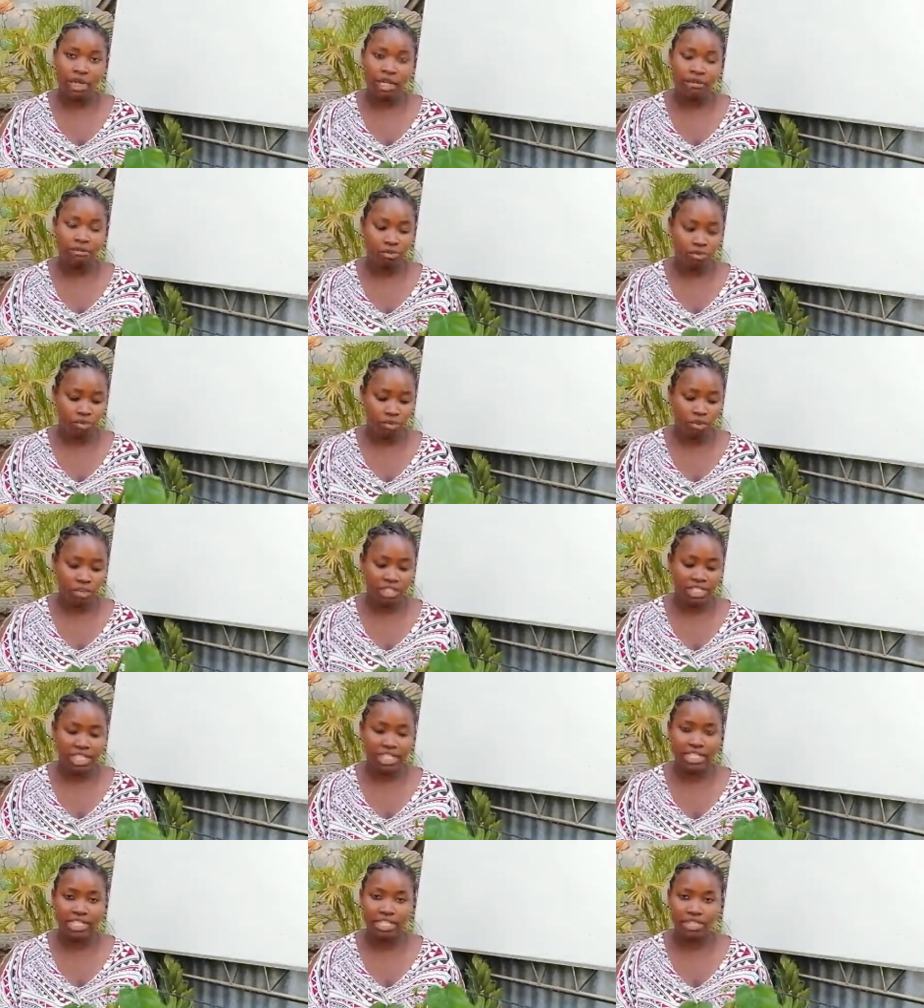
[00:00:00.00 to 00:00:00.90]
aim to
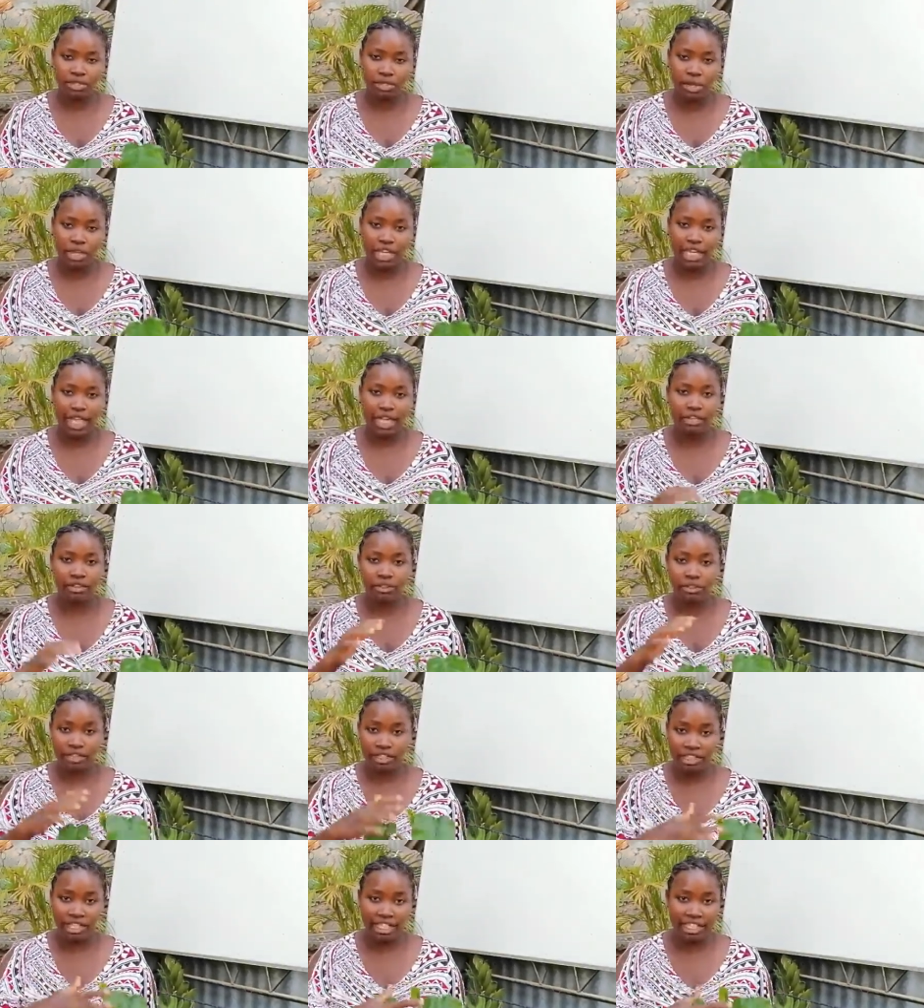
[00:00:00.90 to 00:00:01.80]
water the soil and
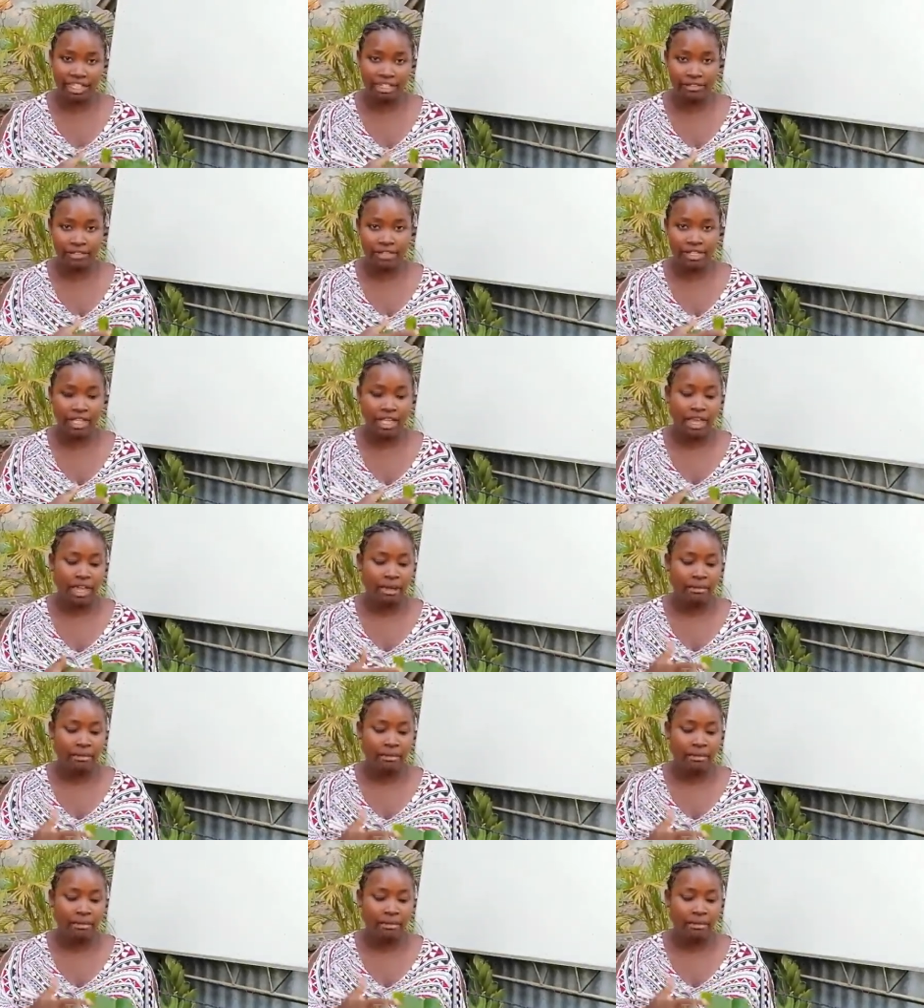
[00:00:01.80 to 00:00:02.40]
not the leaves